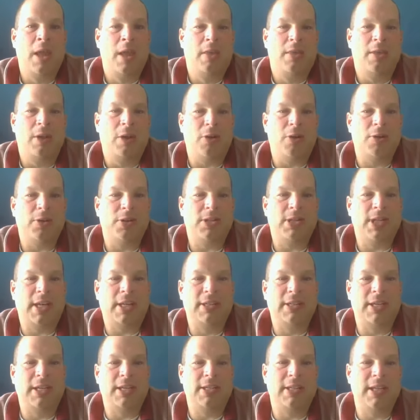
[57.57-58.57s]
There are
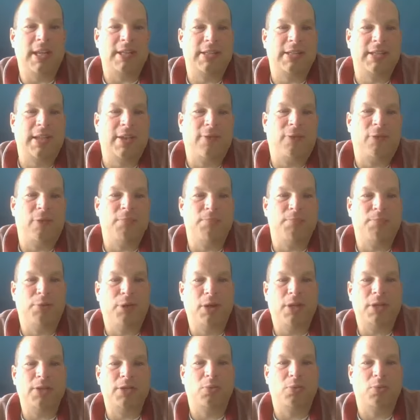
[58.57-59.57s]
66 different
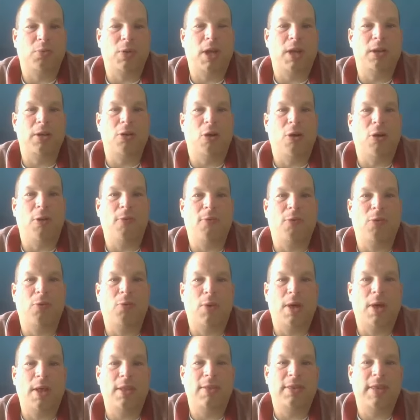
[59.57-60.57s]
books written over
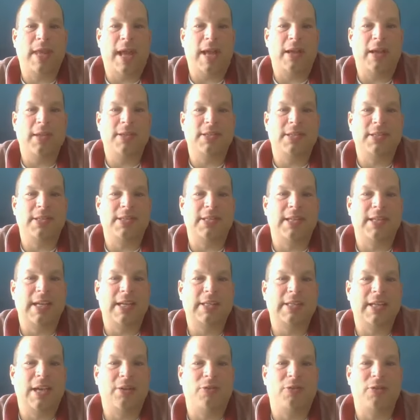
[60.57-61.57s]

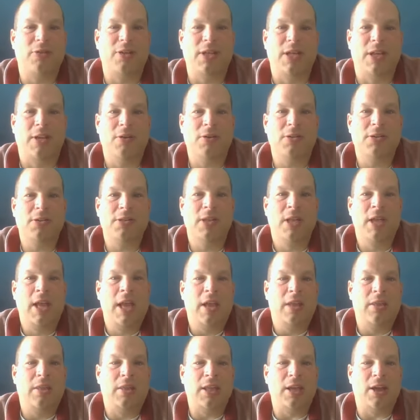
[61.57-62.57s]
1,600 years.
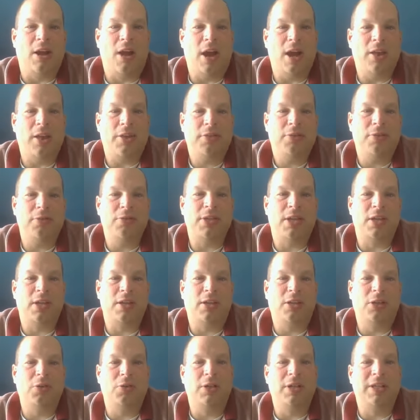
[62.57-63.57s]
The authors
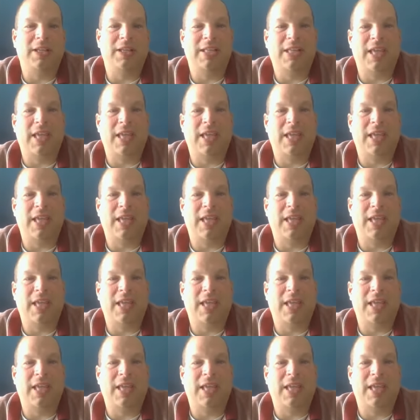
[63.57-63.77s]
included